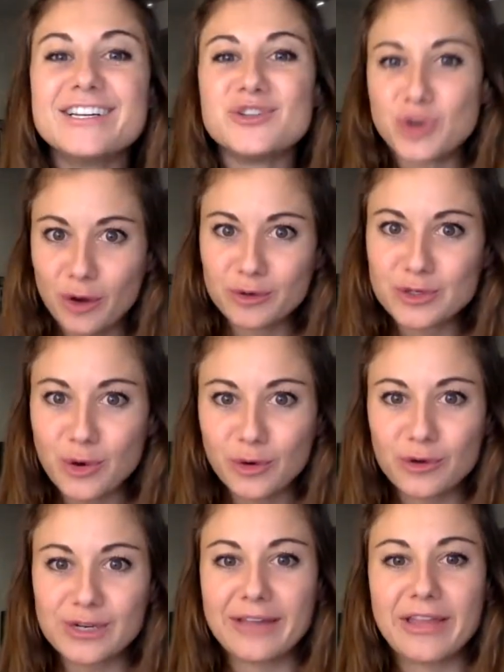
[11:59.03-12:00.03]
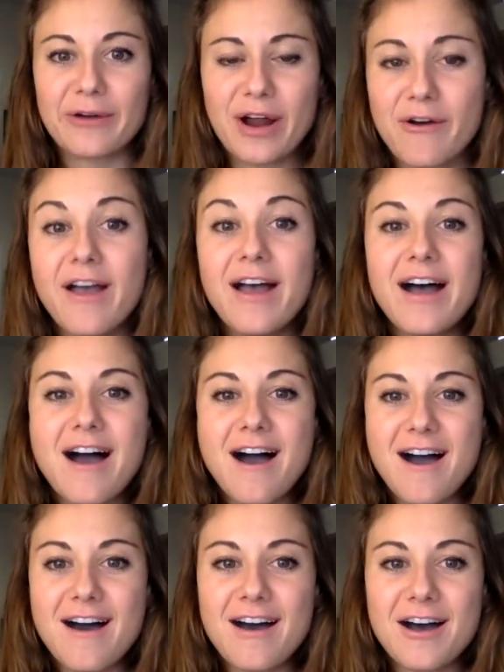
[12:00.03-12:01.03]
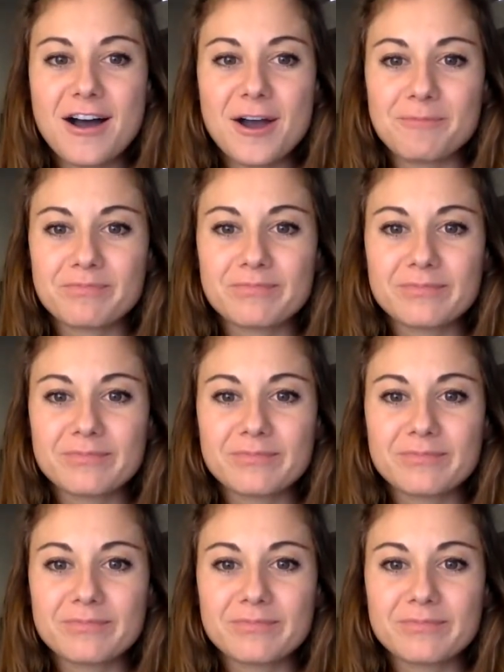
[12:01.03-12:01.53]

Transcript: Don't go down that route.